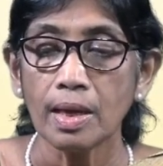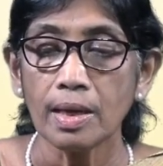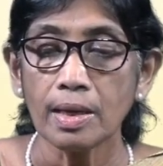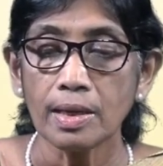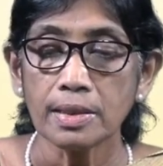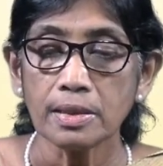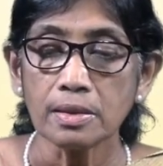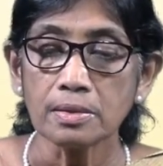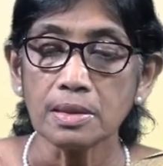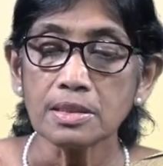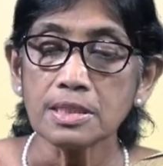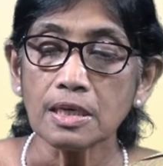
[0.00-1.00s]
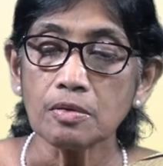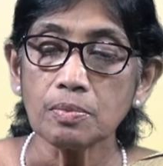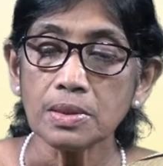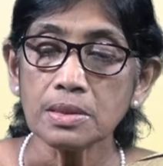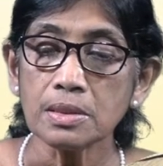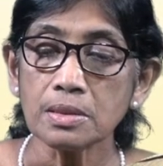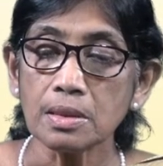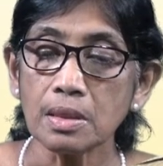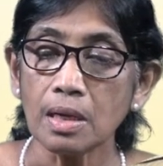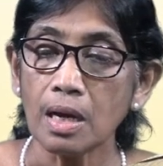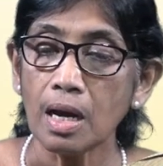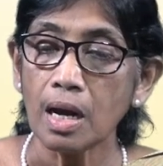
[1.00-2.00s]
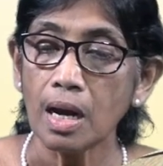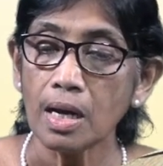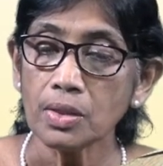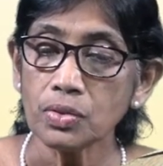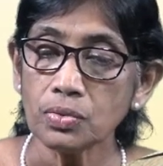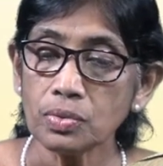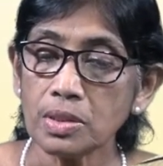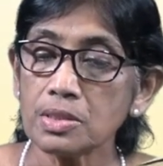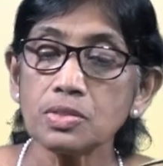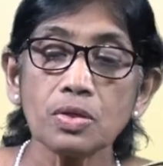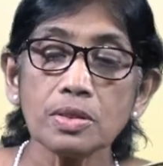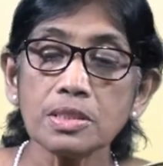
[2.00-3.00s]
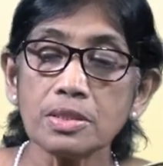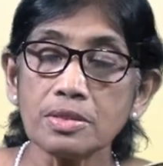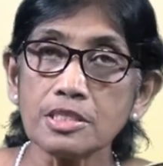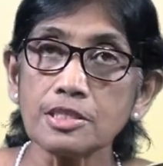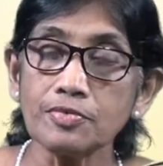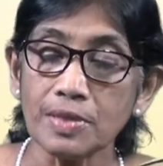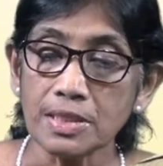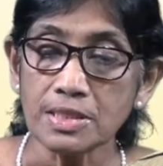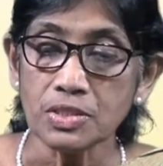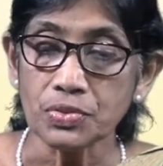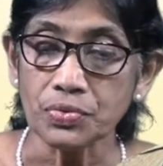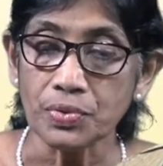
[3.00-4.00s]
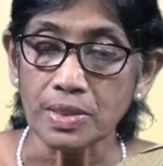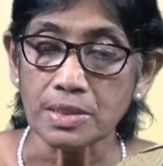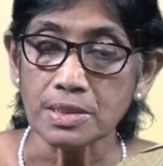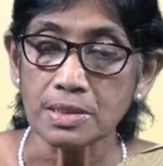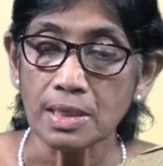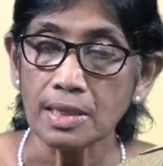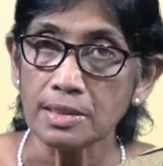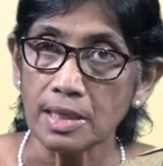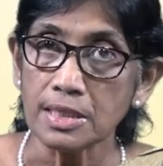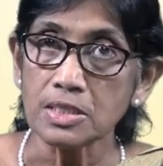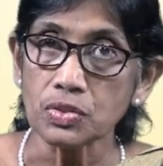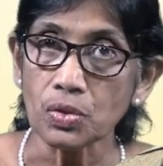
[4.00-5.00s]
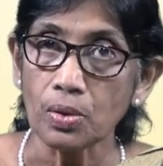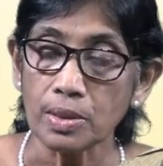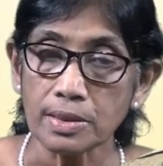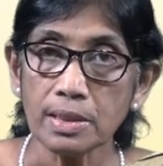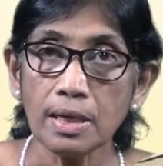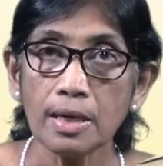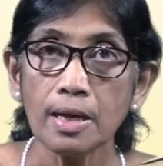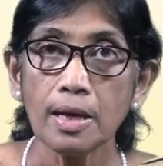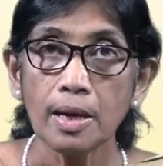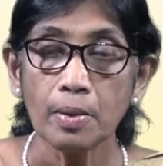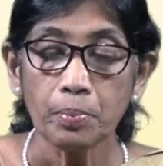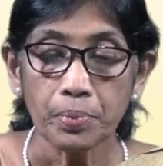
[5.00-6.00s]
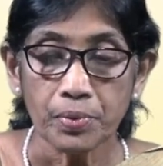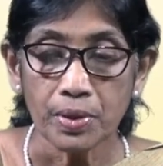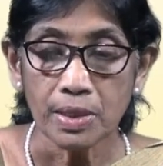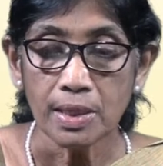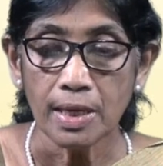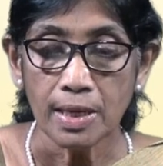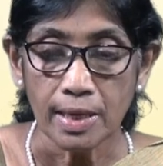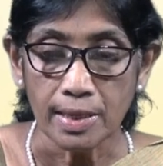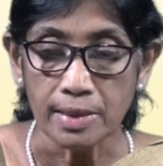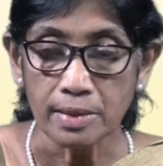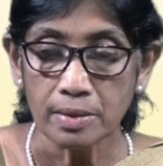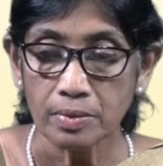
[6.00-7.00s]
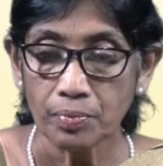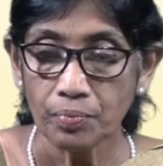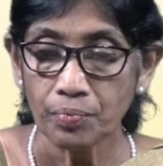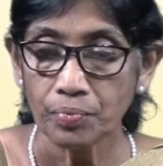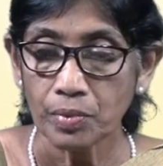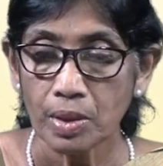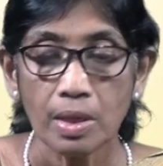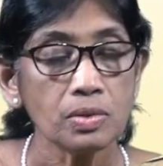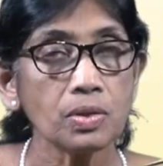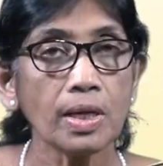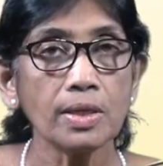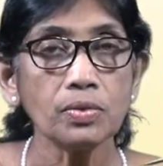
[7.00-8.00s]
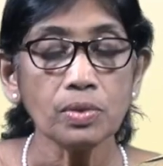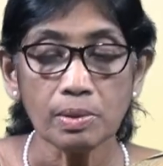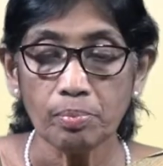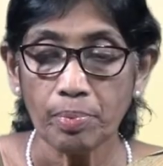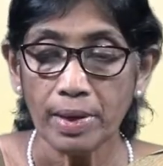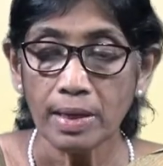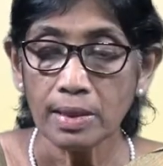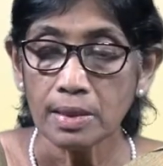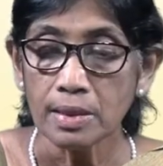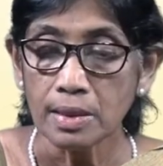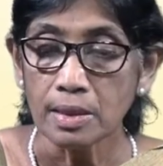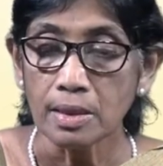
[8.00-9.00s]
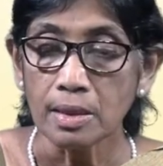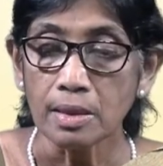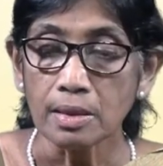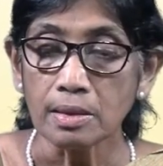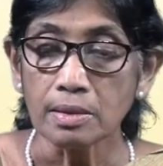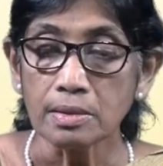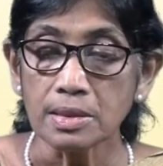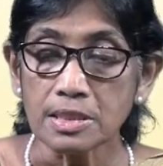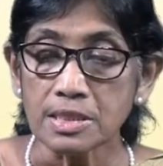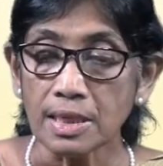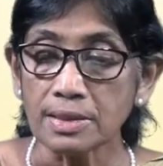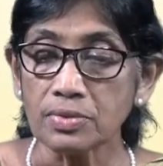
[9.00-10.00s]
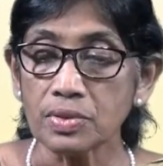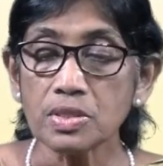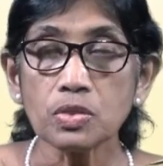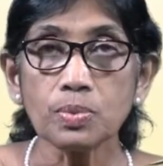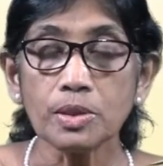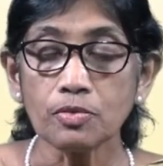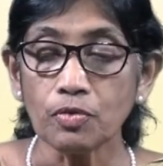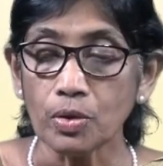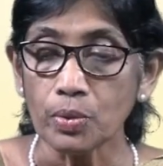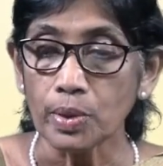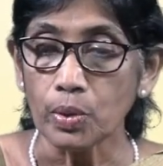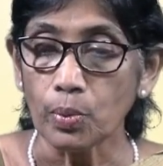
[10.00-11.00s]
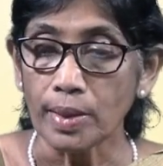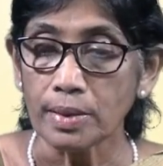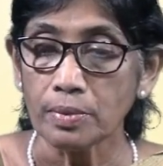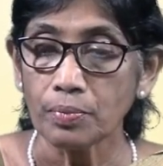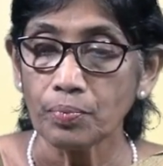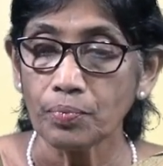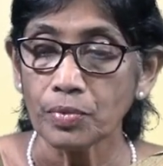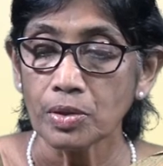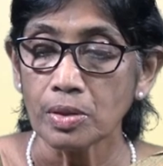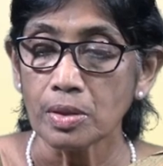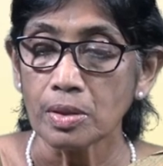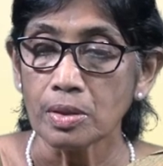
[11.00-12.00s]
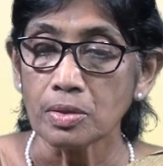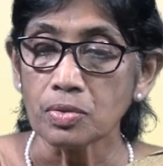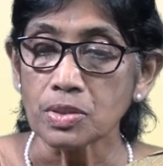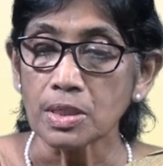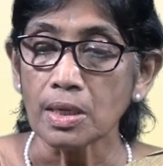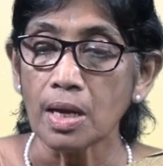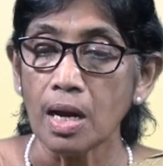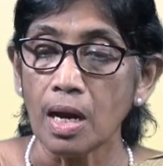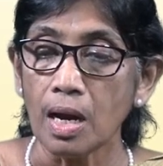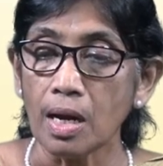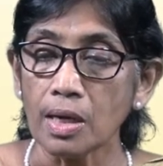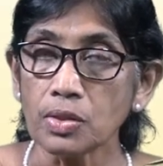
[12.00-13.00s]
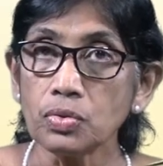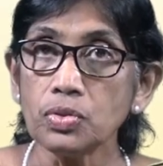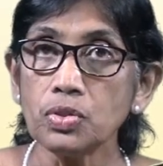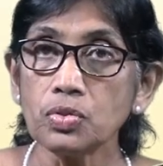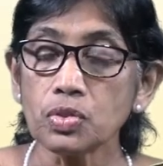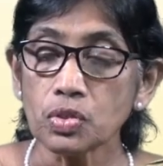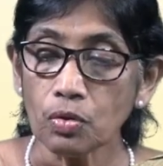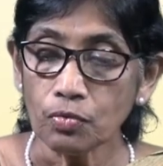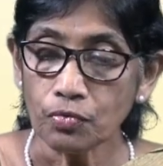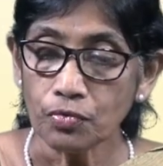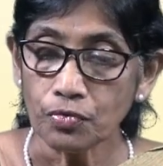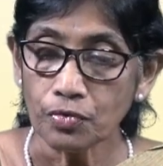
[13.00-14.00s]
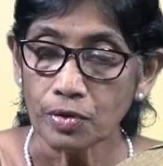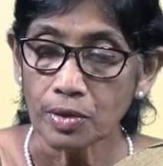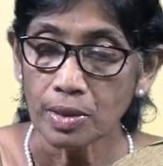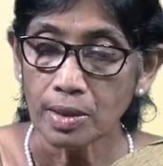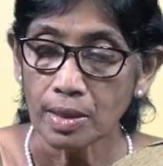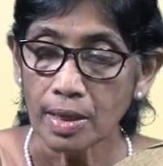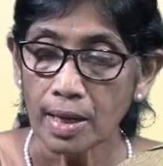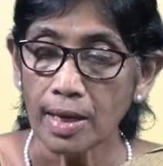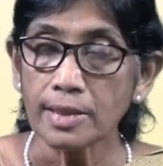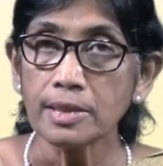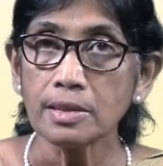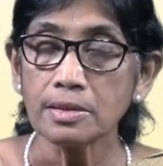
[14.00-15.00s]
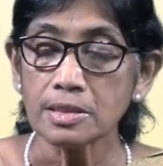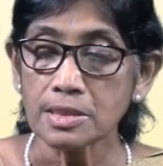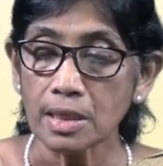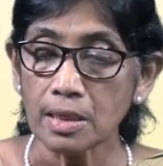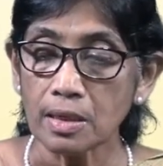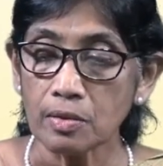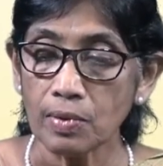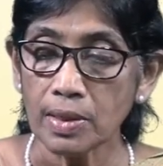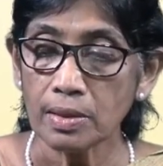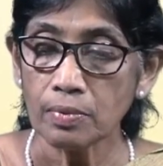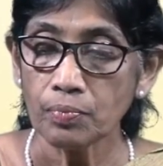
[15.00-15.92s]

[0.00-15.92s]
And the segment "are you" does not receive any stress, and that is called the pre-head. So can you compare this utterance with the following one? You say, "Are you Yusuf?" And in the second one,